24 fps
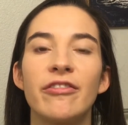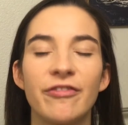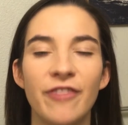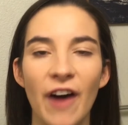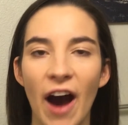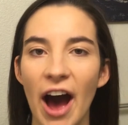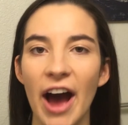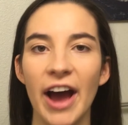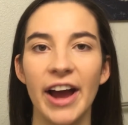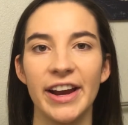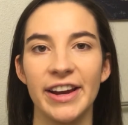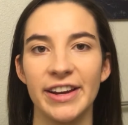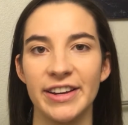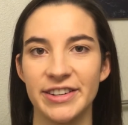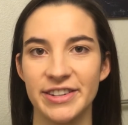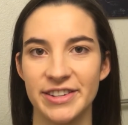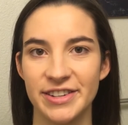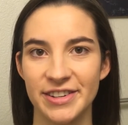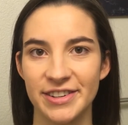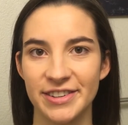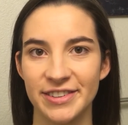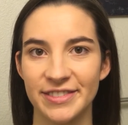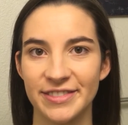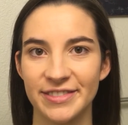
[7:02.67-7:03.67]

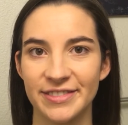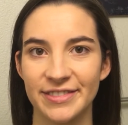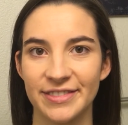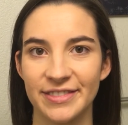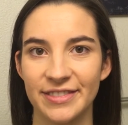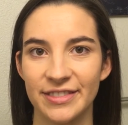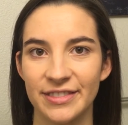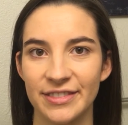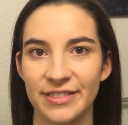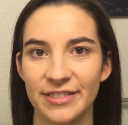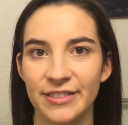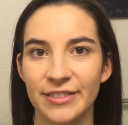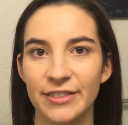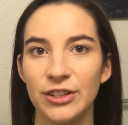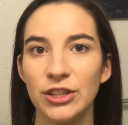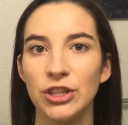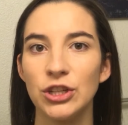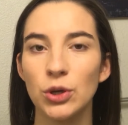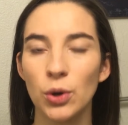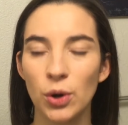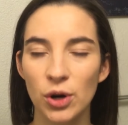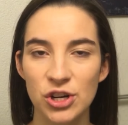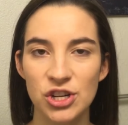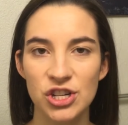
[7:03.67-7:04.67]
find
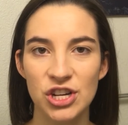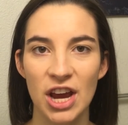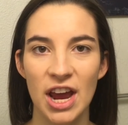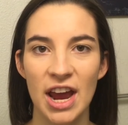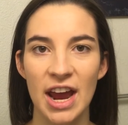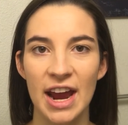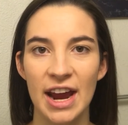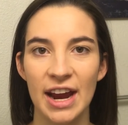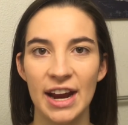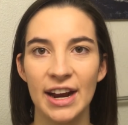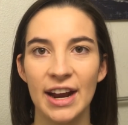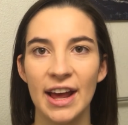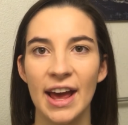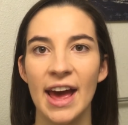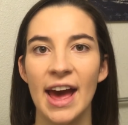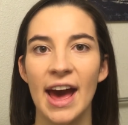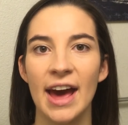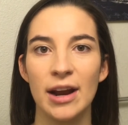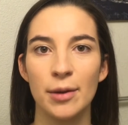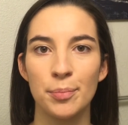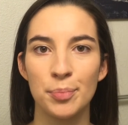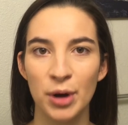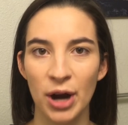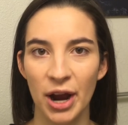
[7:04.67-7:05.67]
your shade
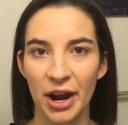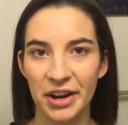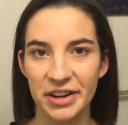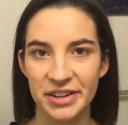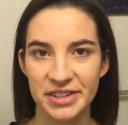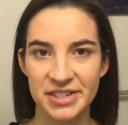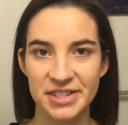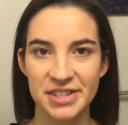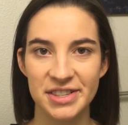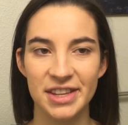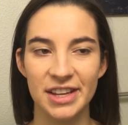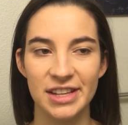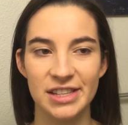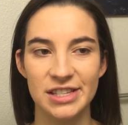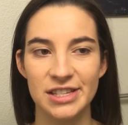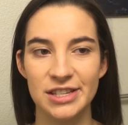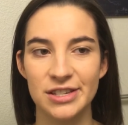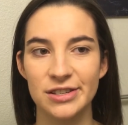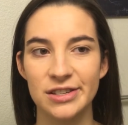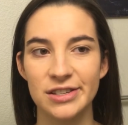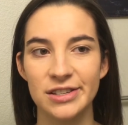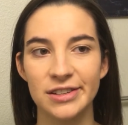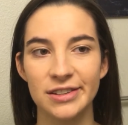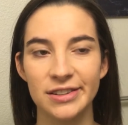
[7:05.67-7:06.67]
at a price
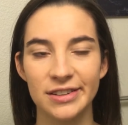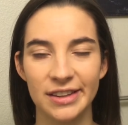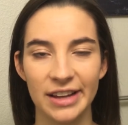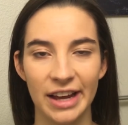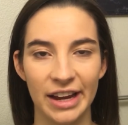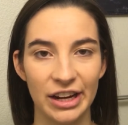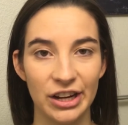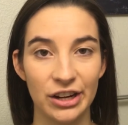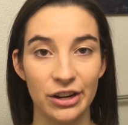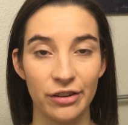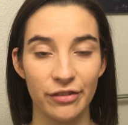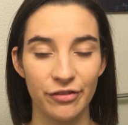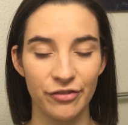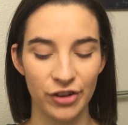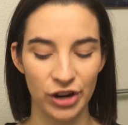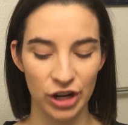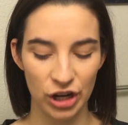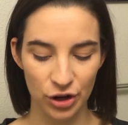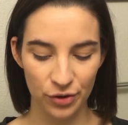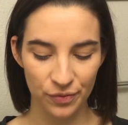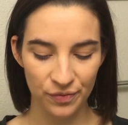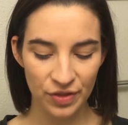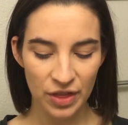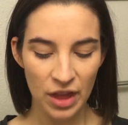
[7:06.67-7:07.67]
that's like good for
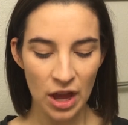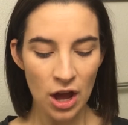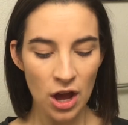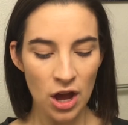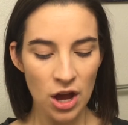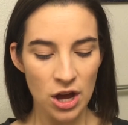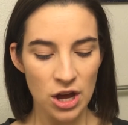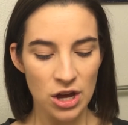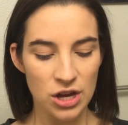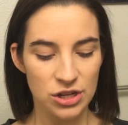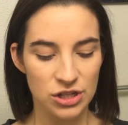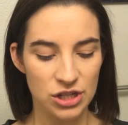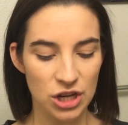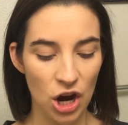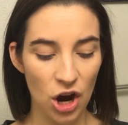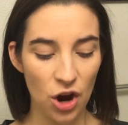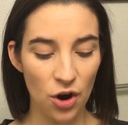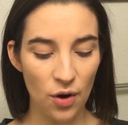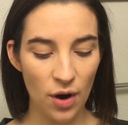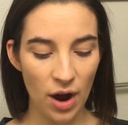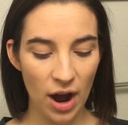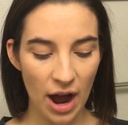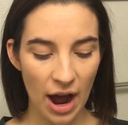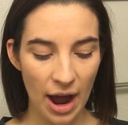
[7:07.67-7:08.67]
you.
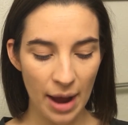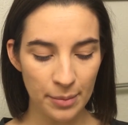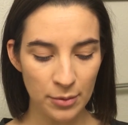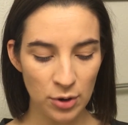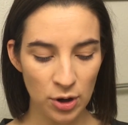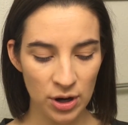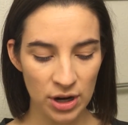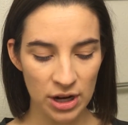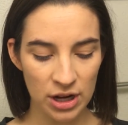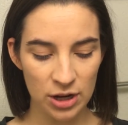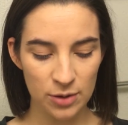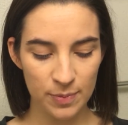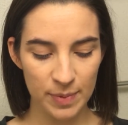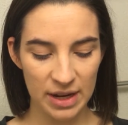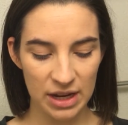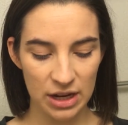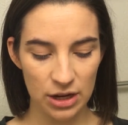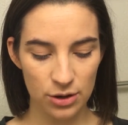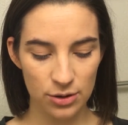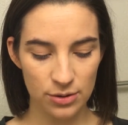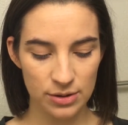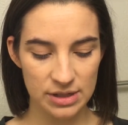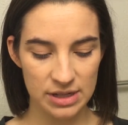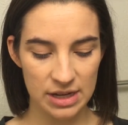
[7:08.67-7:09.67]
So I'm going to be
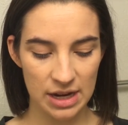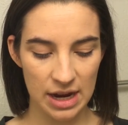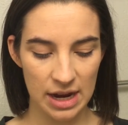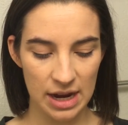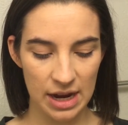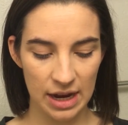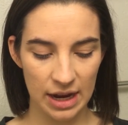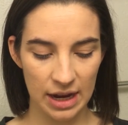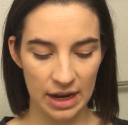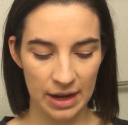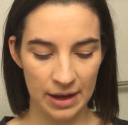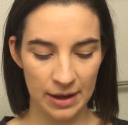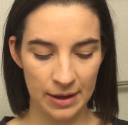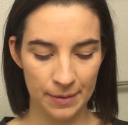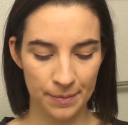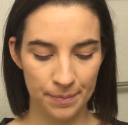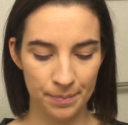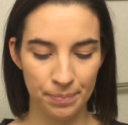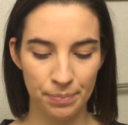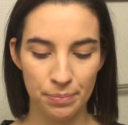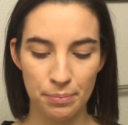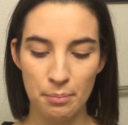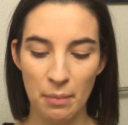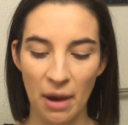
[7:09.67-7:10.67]
using
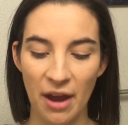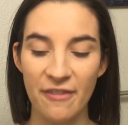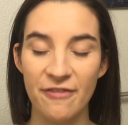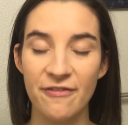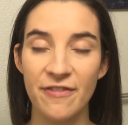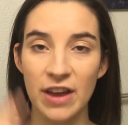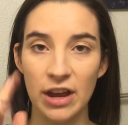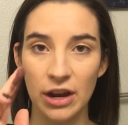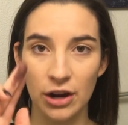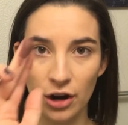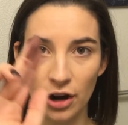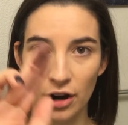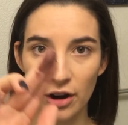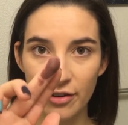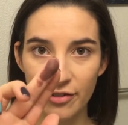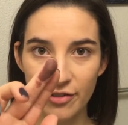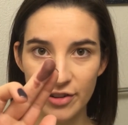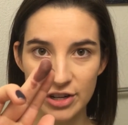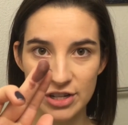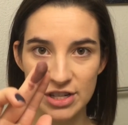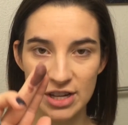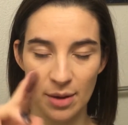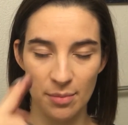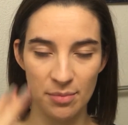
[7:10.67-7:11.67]
my finger
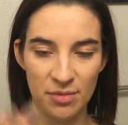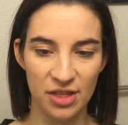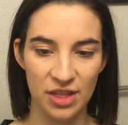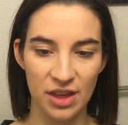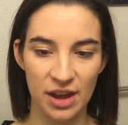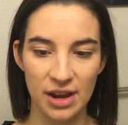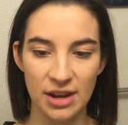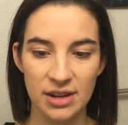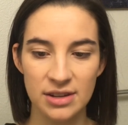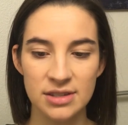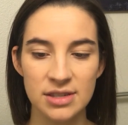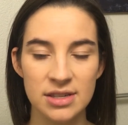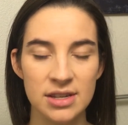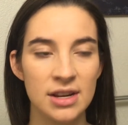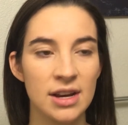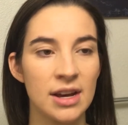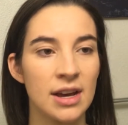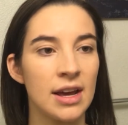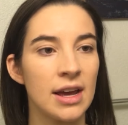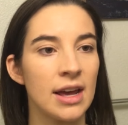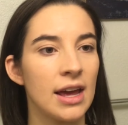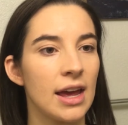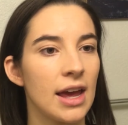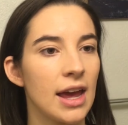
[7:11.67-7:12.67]
for some things
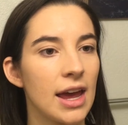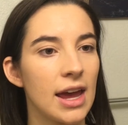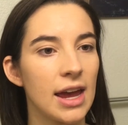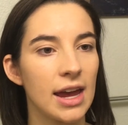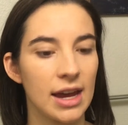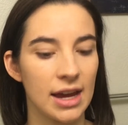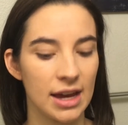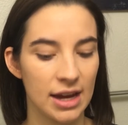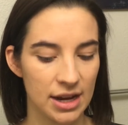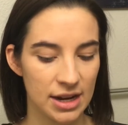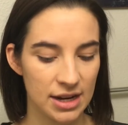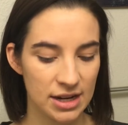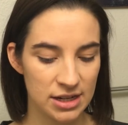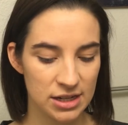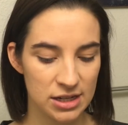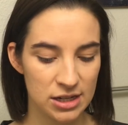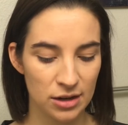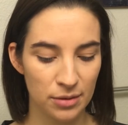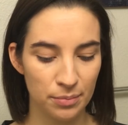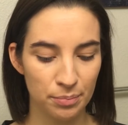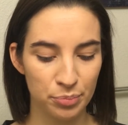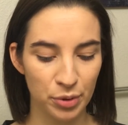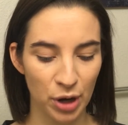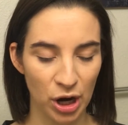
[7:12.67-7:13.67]

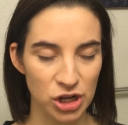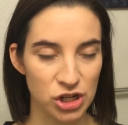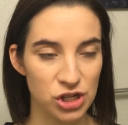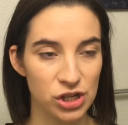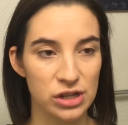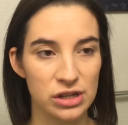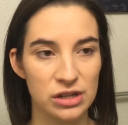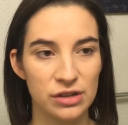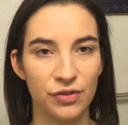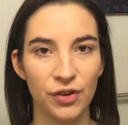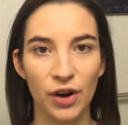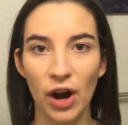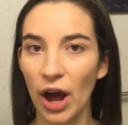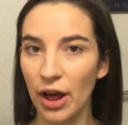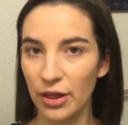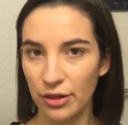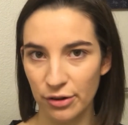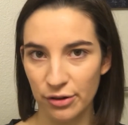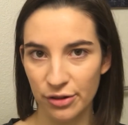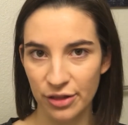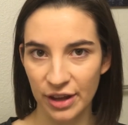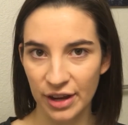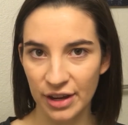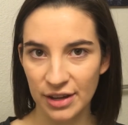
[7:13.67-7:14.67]
and brushes for
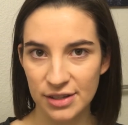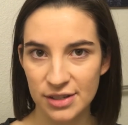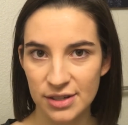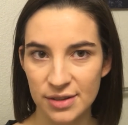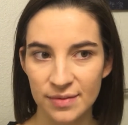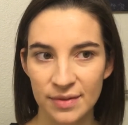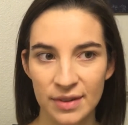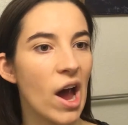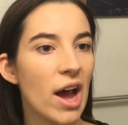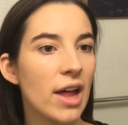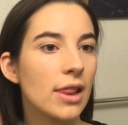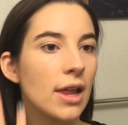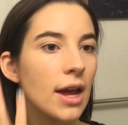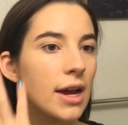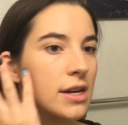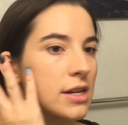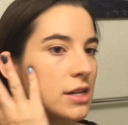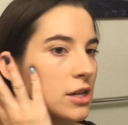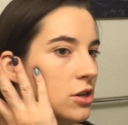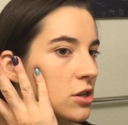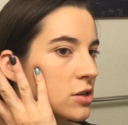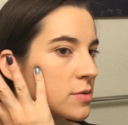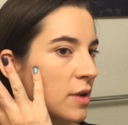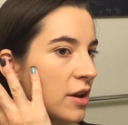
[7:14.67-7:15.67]
other things. I like
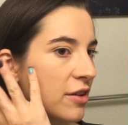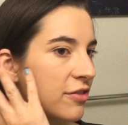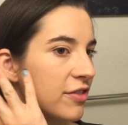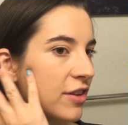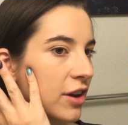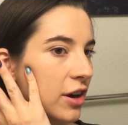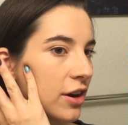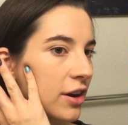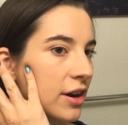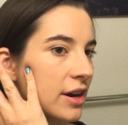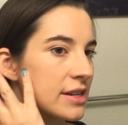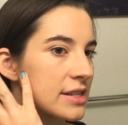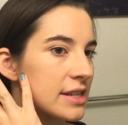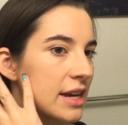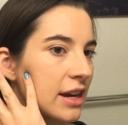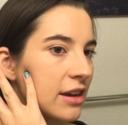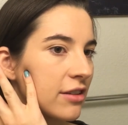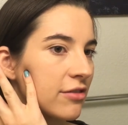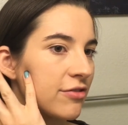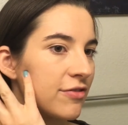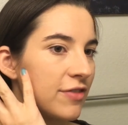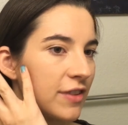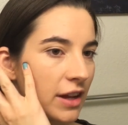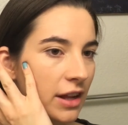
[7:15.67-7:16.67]
to use my finger because I
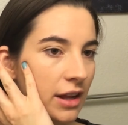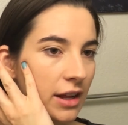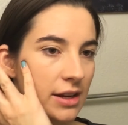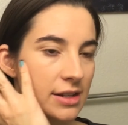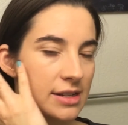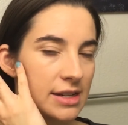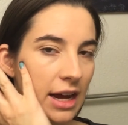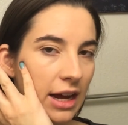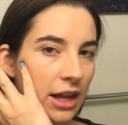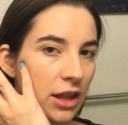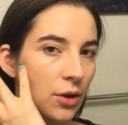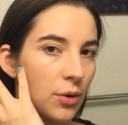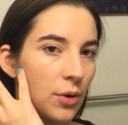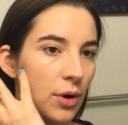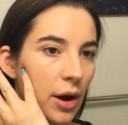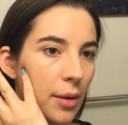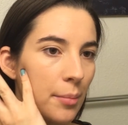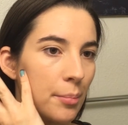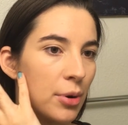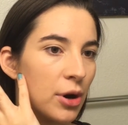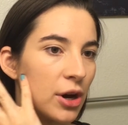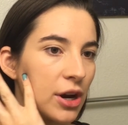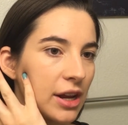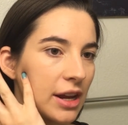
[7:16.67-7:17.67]
can feel exactly where
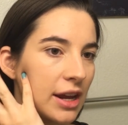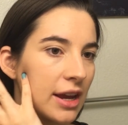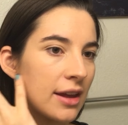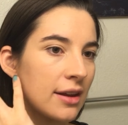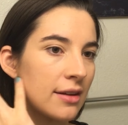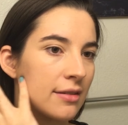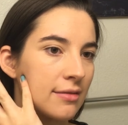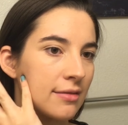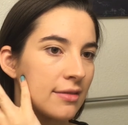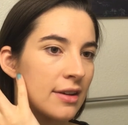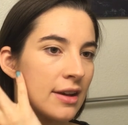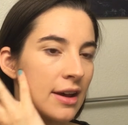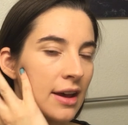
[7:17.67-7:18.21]
I'm putting it,